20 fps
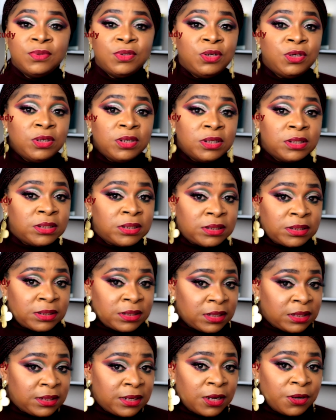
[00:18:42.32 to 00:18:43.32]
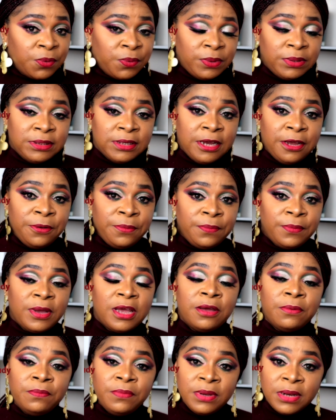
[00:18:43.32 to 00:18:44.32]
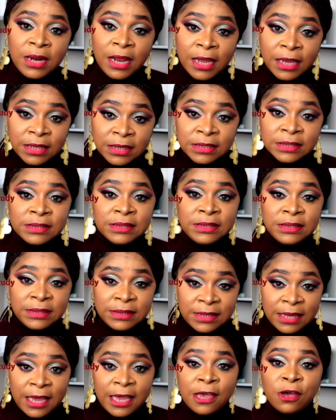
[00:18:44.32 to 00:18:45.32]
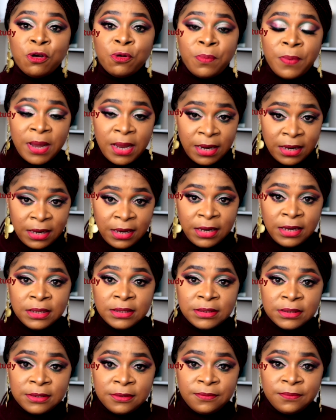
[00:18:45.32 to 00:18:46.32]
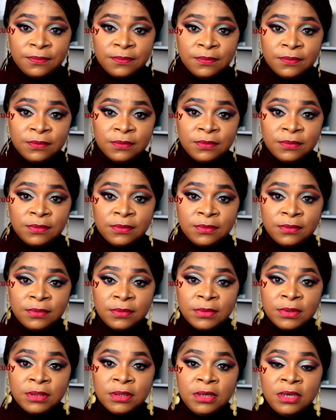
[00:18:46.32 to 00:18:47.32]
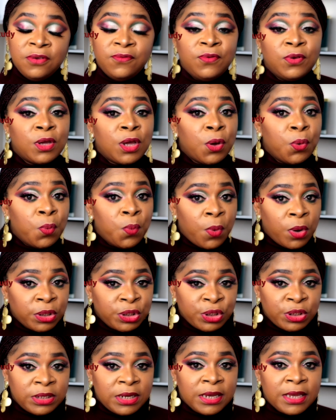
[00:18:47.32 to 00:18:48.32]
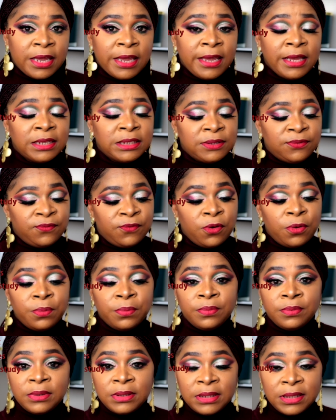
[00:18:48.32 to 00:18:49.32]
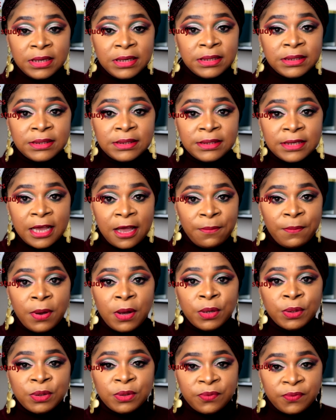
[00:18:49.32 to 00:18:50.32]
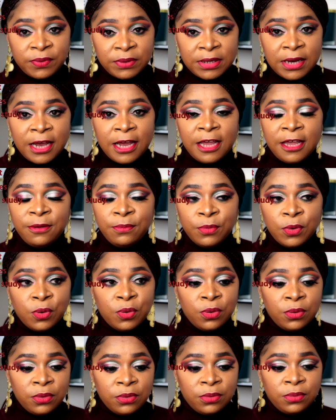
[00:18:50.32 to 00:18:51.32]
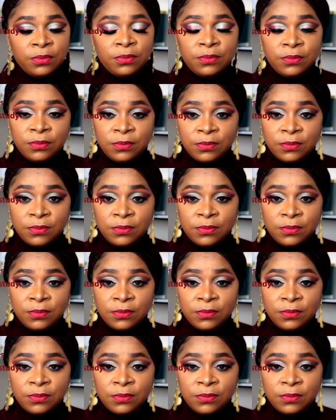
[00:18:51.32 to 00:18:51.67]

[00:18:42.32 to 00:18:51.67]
You need to sit down with them and be like, this is the help I need. If you can watch the kids from this amount of time or